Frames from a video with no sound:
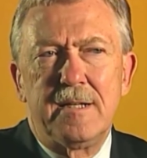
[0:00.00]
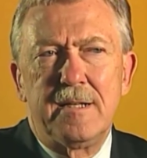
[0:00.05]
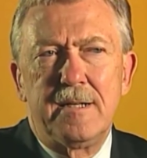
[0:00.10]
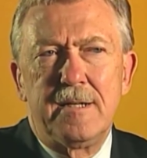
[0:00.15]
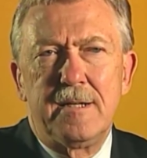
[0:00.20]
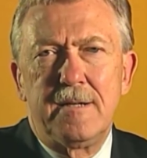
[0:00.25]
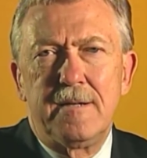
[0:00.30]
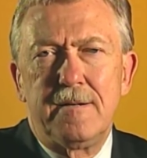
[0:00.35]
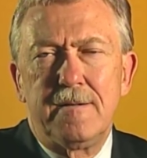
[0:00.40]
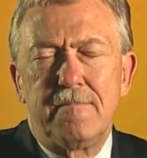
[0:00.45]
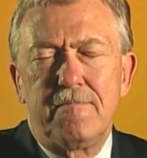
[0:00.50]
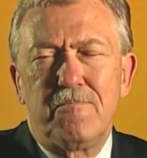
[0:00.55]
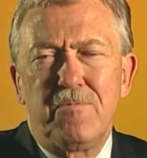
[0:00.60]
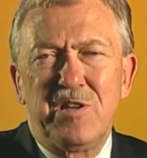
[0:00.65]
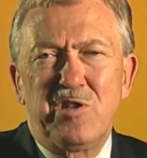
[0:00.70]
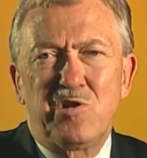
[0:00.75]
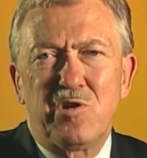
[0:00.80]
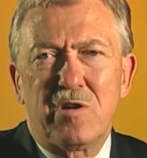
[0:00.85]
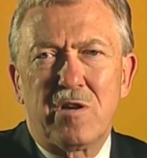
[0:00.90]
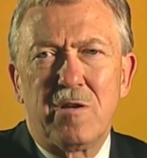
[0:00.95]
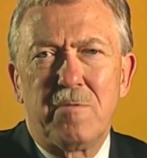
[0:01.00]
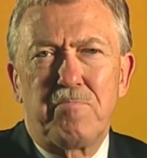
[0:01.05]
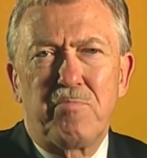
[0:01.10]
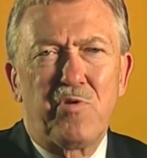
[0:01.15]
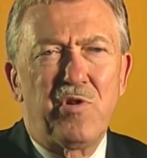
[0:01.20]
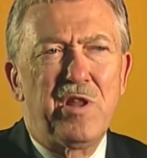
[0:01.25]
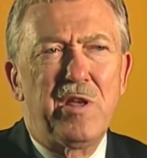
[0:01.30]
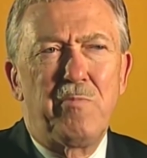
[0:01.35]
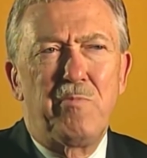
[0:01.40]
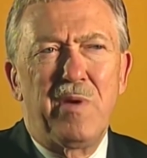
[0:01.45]
uh, we took a
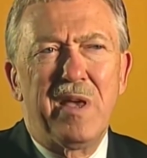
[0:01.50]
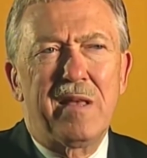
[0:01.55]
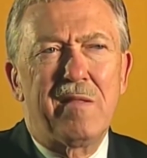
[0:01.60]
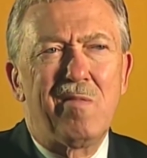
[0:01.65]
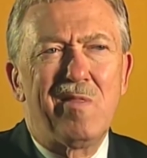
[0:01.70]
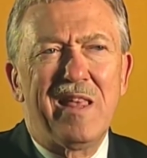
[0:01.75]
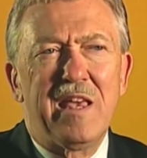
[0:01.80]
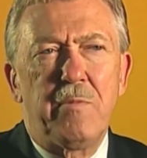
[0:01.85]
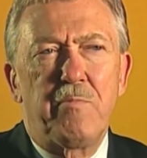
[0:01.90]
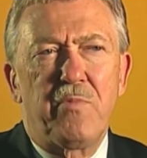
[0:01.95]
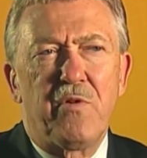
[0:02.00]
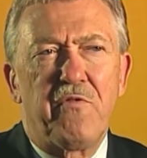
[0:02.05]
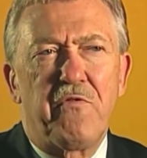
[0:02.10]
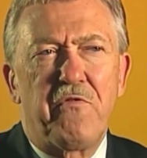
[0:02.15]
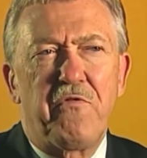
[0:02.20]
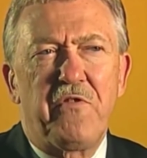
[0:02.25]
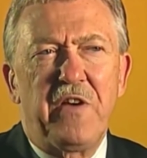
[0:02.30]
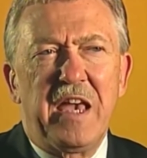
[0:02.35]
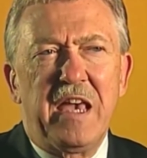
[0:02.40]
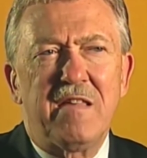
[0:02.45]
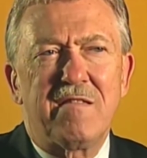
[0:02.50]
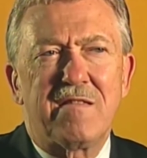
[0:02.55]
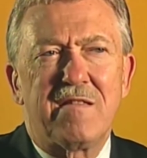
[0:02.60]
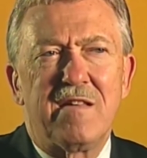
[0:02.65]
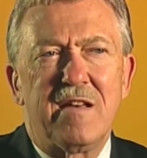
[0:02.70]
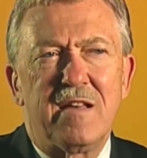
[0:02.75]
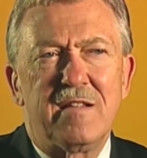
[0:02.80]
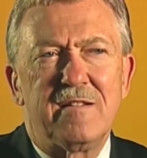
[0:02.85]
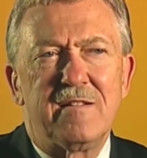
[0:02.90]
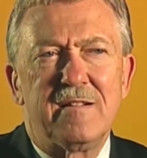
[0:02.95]
pretty big leap of faith
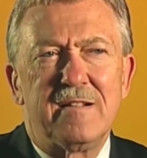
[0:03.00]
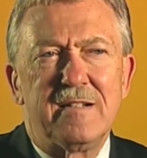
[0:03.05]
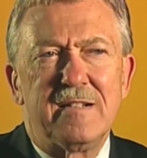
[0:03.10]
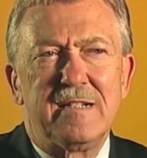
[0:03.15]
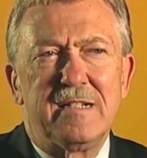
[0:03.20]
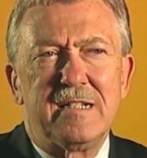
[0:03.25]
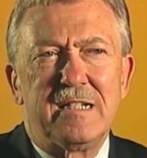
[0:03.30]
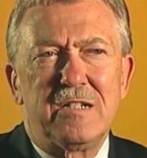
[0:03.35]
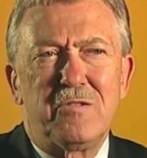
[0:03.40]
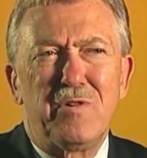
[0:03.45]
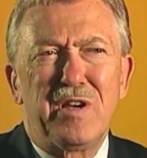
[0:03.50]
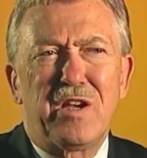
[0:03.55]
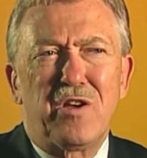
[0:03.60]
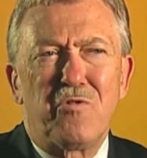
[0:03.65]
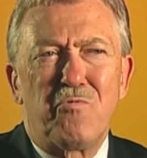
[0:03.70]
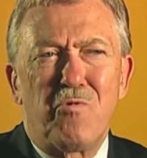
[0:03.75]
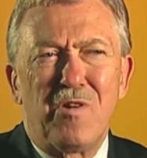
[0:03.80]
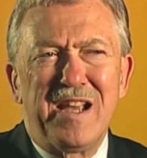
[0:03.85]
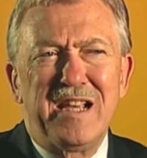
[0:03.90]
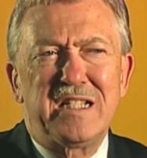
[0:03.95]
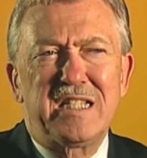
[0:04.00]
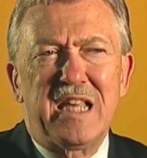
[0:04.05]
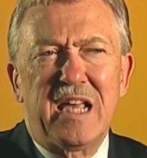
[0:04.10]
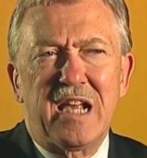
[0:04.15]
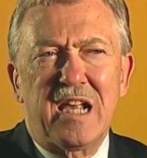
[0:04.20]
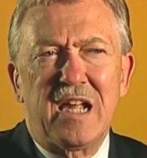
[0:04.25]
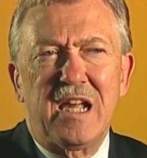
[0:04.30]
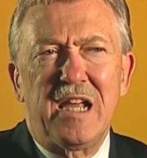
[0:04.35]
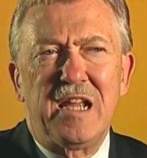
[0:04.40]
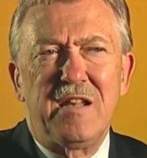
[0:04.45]
that we could raise
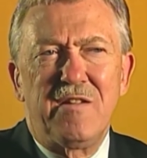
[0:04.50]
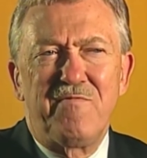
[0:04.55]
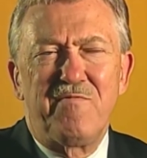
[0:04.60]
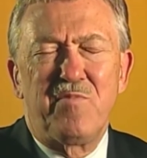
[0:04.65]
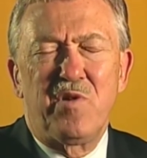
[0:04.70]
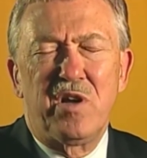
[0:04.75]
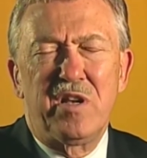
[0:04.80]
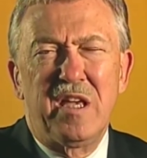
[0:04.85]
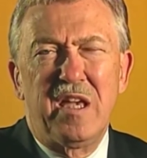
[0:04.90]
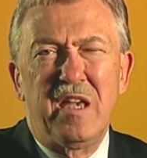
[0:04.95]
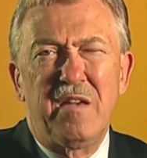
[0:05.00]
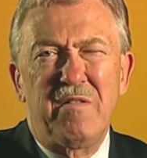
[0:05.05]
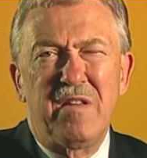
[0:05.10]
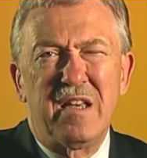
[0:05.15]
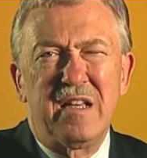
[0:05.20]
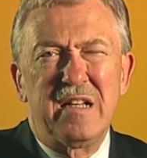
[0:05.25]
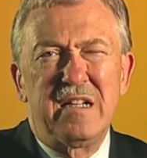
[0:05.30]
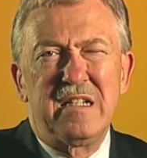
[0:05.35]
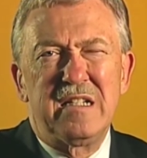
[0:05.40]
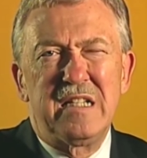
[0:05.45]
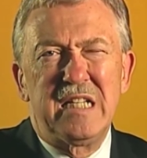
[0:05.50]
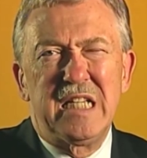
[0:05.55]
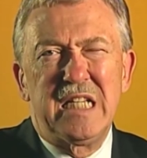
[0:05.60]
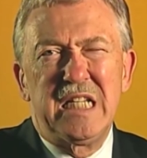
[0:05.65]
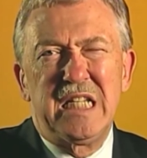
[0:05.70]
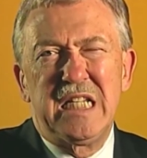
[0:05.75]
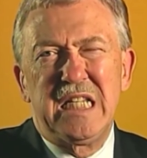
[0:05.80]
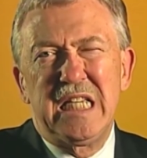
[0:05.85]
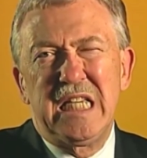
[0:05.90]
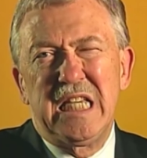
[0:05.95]
that kind of money.
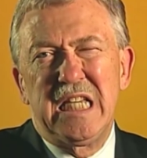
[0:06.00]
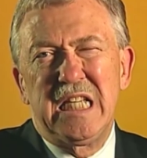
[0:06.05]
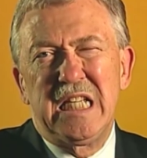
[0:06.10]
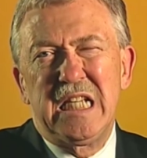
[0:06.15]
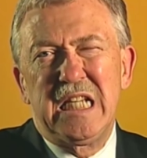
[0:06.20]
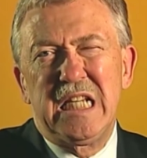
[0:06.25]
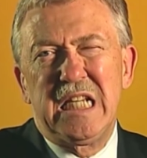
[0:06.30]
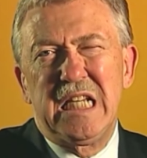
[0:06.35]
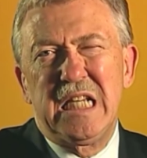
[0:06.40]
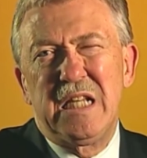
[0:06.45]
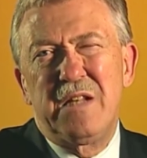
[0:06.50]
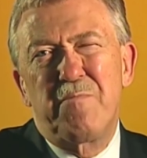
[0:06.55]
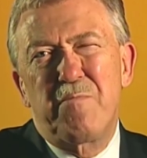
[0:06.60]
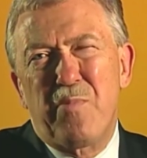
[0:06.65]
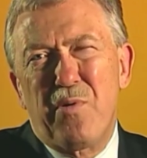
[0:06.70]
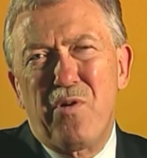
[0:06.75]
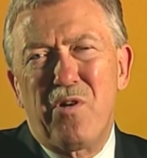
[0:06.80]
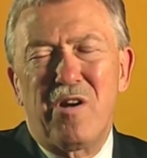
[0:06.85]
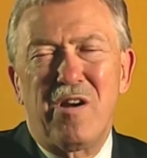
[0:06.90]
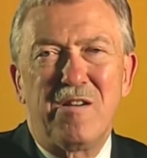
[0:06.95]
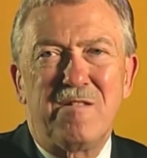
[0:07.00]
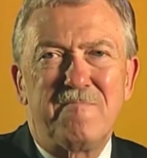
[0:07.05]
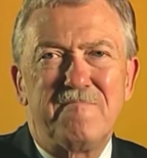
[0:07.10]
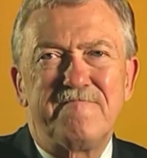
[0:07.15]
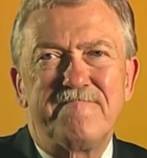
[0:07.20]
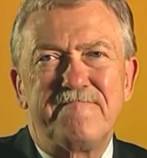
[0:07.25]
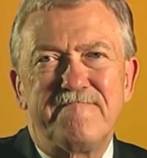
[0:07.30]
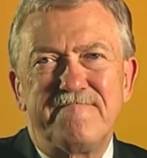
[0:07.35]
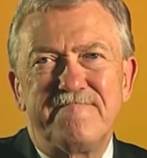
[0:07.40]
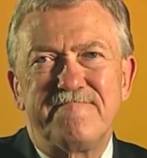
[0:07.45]
In, in
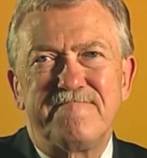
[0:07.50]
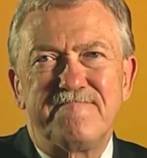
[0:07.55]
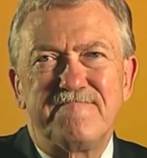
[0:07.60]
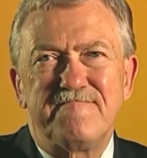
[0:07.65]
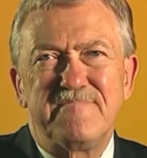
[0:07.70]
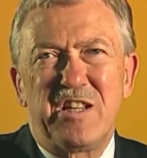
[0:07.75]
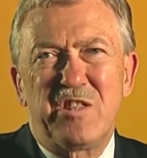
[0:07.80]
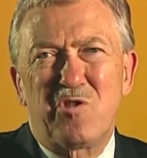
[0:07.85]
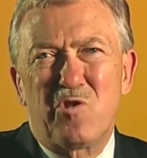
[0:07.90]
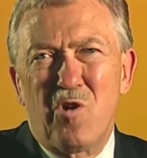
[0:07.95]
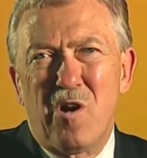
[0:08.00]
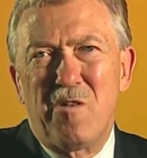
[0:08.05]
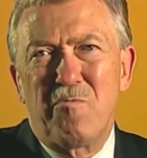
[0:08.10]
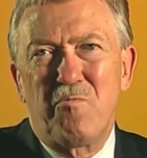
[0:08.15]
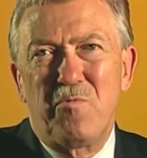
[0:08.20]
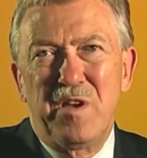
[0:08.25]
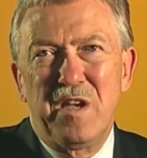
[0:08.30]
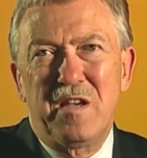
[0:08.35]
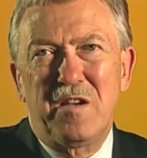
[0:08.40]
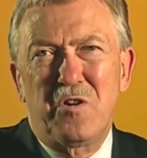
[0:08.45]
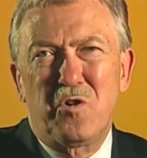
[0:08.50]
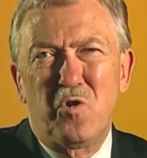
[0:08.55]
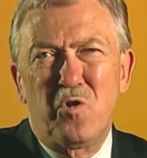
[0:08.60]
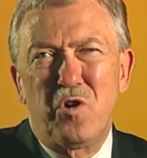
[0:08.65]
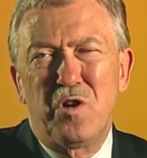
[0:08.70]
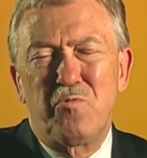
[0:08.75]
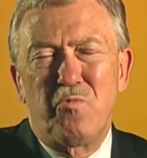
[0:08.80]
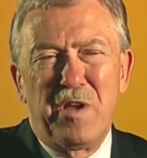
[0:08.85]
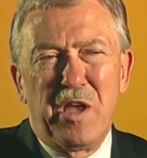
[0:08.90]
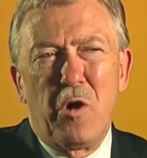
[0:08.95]
part, we thought we
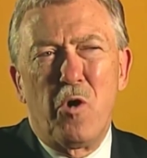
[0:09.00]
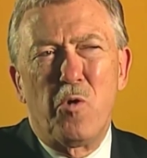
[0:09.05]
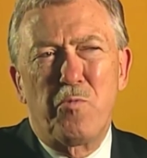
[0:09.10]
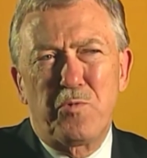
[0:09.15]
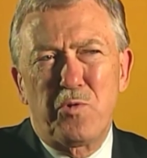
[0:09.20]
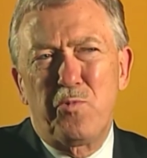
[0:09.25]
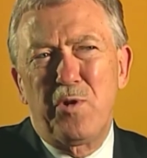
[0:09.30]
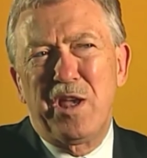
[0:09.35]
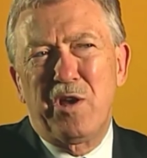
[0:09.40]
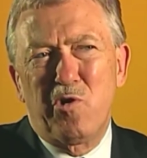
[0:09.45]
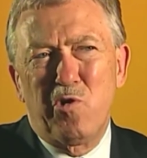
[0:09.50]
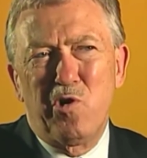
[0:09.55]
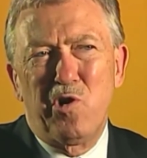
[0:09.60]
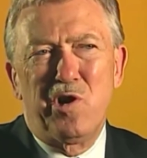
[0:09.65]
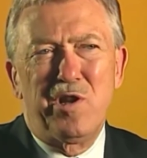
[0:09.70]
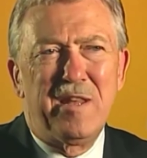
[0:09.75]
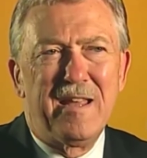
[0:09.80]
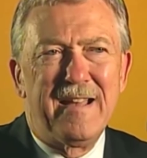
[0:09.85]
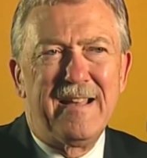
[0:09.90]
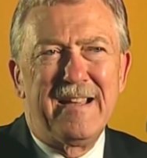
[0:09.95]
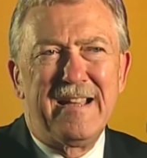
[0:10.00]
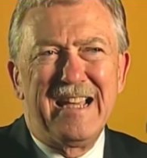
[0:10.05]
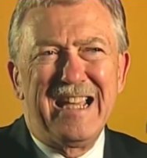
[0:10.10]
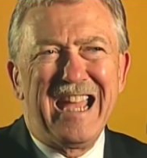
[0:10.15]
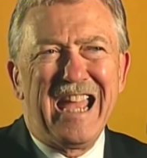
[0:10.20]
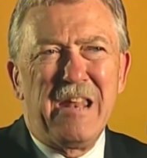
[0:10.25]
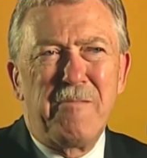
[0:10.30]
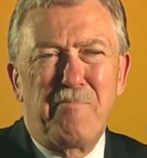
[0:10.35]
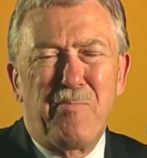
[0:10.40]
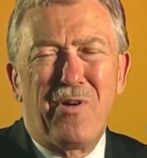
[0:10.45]
could, we hoped we could.
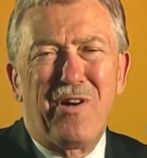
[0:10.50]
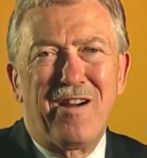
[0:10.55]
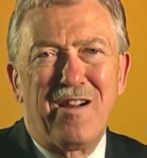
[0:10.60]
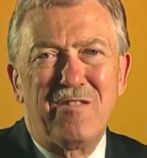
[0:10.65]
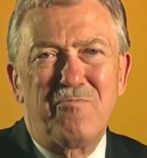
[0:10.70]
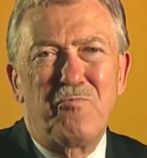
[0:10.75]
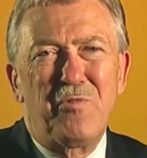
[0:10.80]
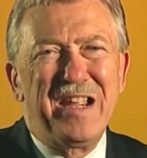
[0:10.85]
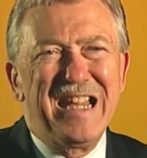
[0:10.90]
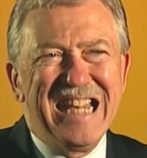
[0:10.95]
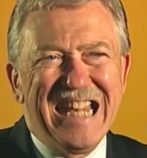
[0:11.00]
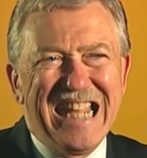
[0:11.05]
In part, we